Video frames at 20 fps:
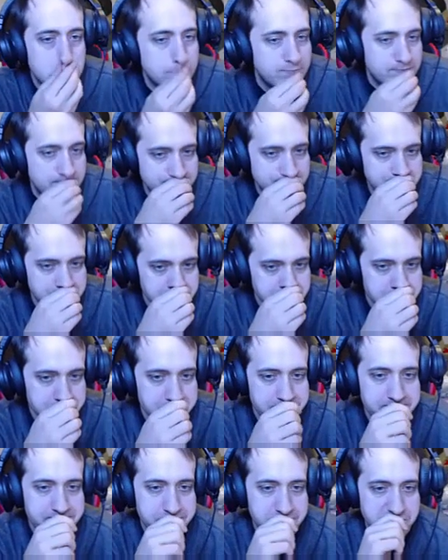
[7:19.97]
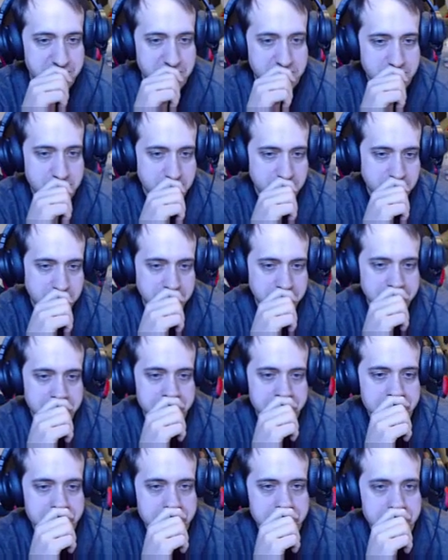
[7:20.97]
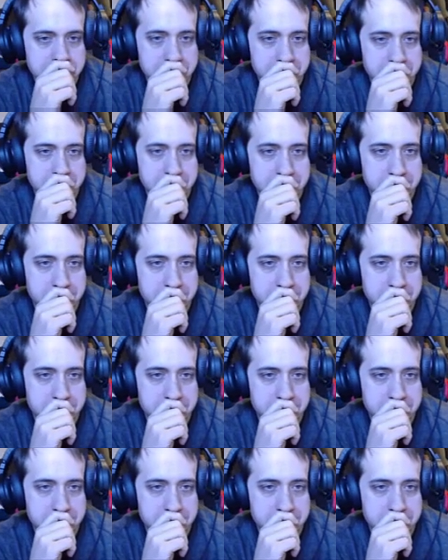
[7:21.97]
You think points scoring is good, huh?